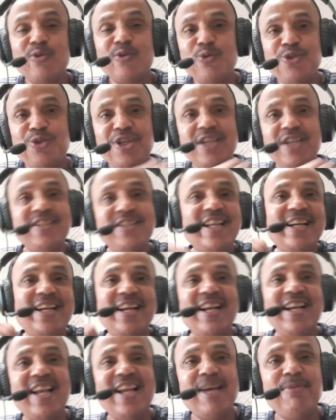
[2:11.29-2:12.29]
To check that
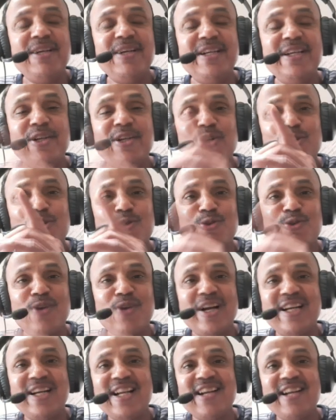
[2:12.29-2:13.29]
reliability also
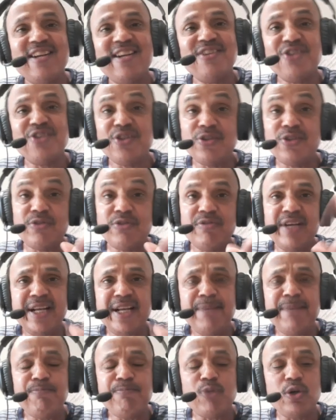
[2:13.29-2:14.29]
rate analysis is very
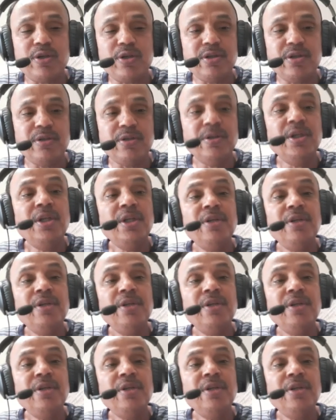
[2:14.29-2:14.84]
important.